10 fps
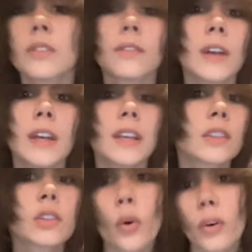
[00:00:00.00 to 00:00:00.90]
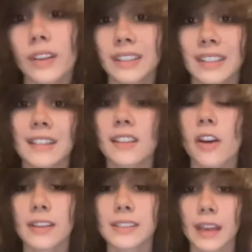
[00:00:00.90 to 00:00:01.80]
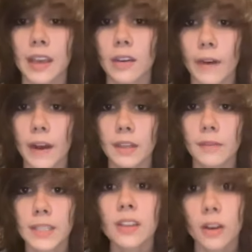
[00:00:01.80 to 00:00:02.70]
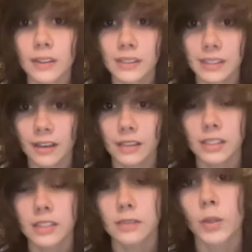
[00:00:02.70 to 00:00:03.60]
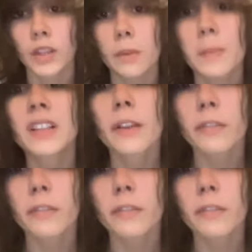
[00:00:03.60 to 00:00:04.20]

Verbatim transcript: of sorts as long as I can find them, as long as they're accessible in the middle of